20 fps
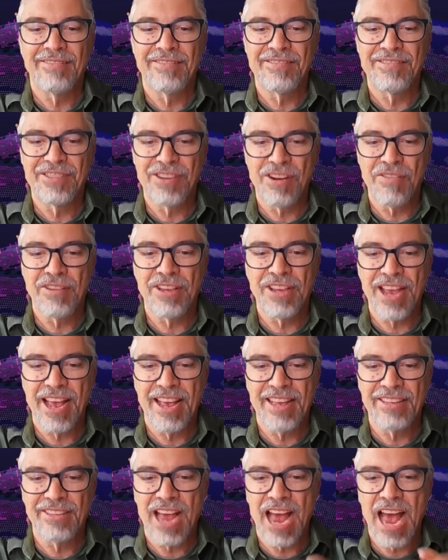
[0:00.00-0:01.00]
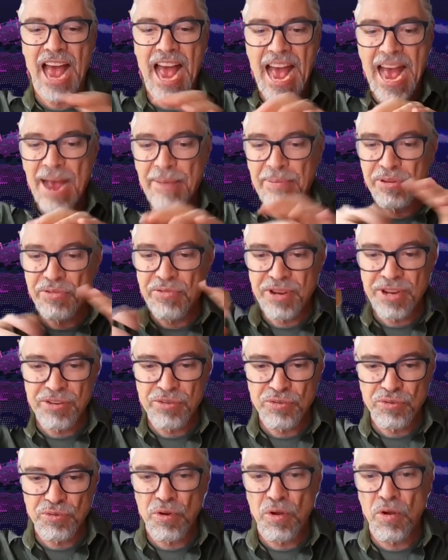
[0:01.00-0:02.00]
Tony has absolute
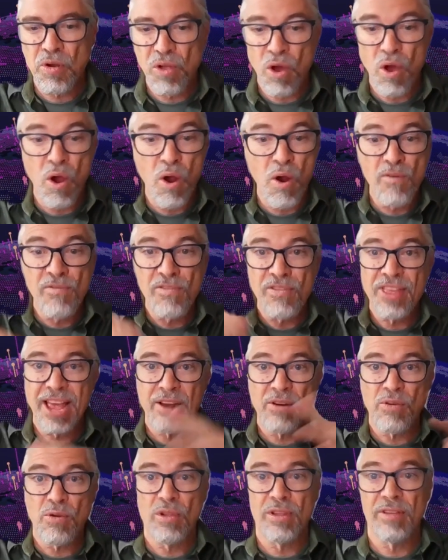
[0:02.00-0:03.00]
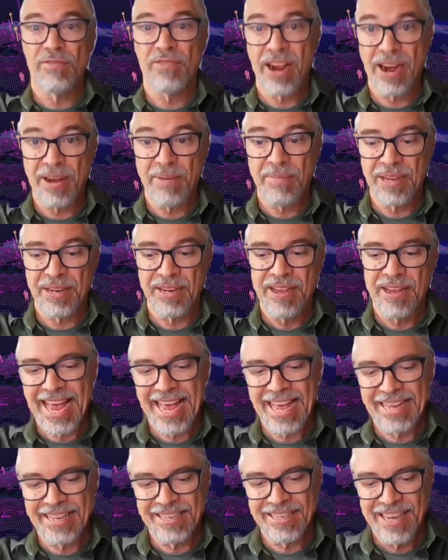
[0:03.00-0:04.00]
control over that whole environment.
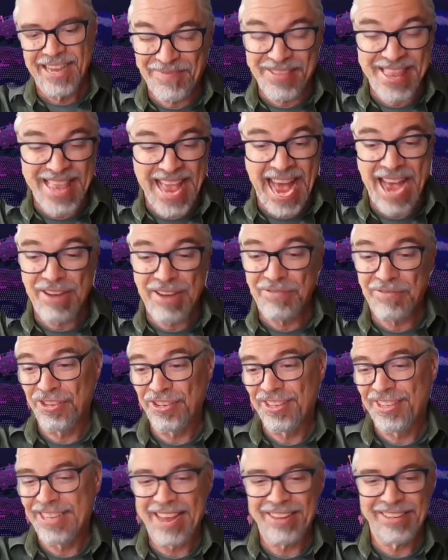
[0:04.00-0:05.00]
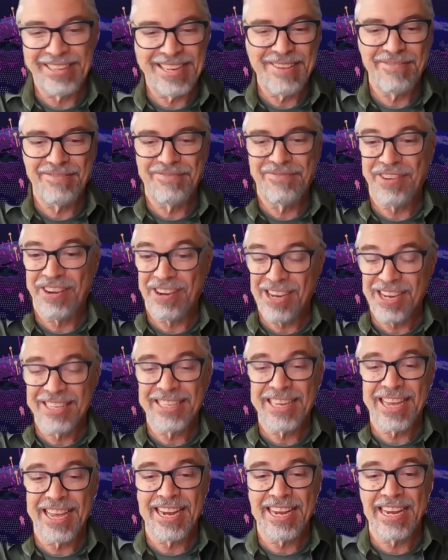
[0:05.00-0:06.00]
And that seemed very
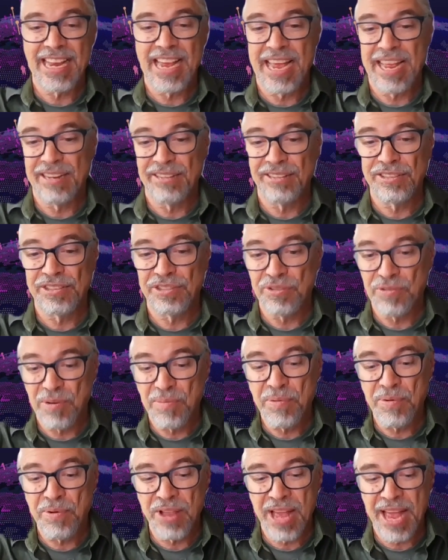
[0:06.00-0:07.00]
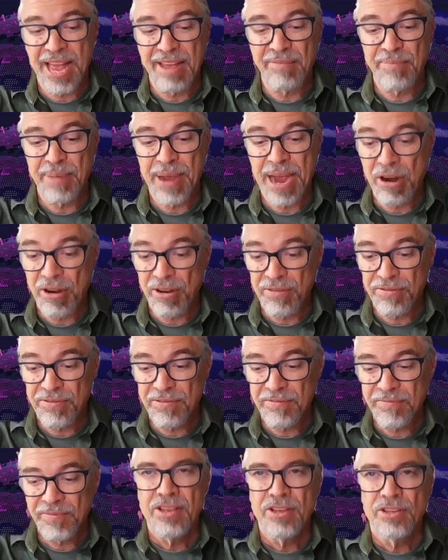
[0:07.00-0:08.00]
exciting and doable and
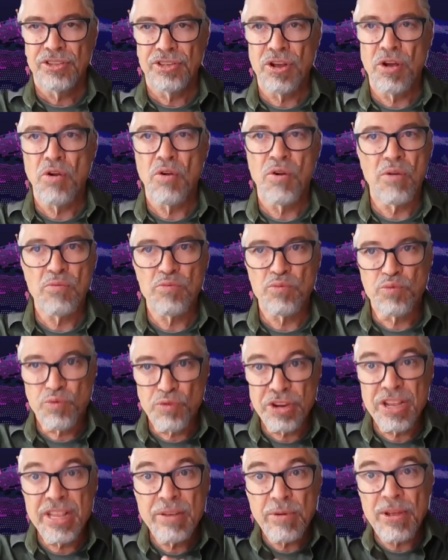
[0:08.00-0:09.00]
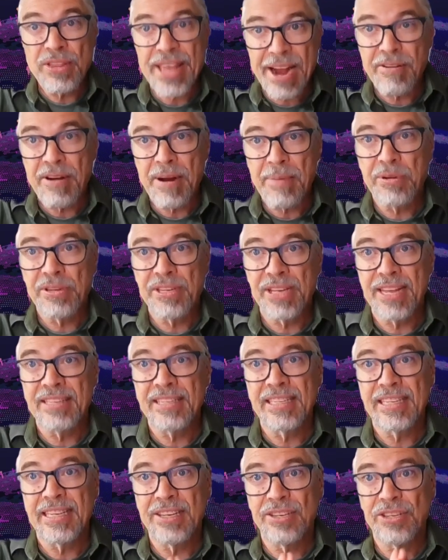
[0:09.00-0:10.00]
powerful. So really what that
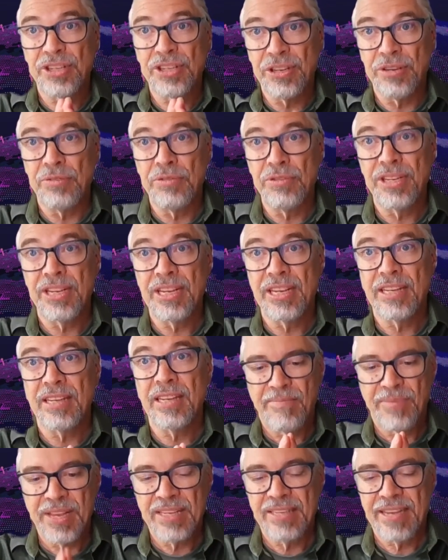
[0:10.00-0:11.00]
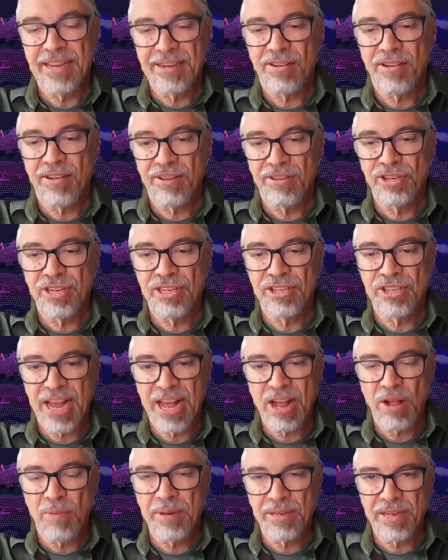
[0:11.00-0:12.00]
represents is using these technologies to
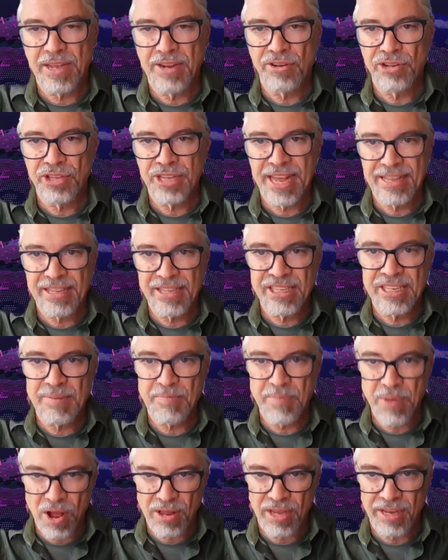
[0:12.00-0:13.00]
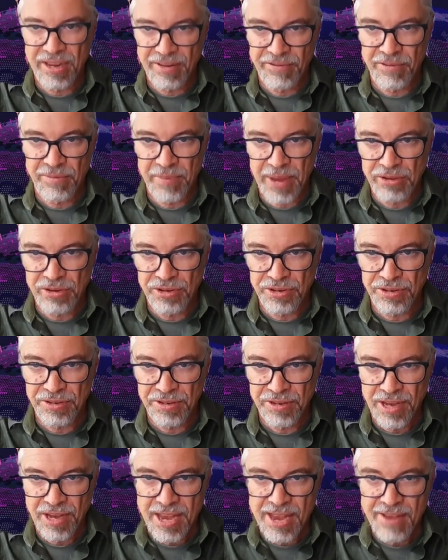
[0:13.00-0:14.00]
help us understand symbolic information.
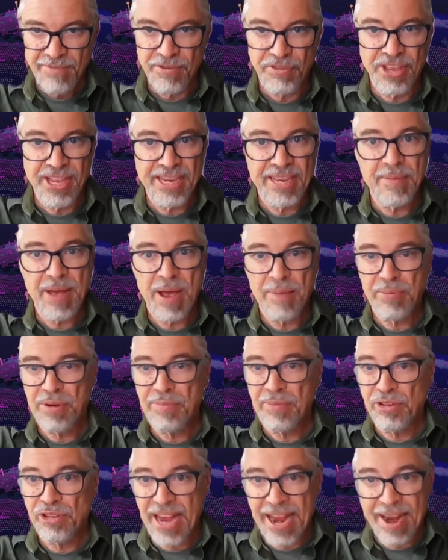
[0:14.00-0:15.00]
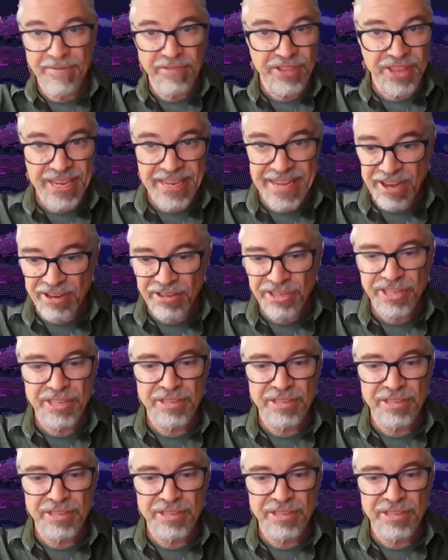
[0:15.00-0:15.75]
If you think about pretty much everything else,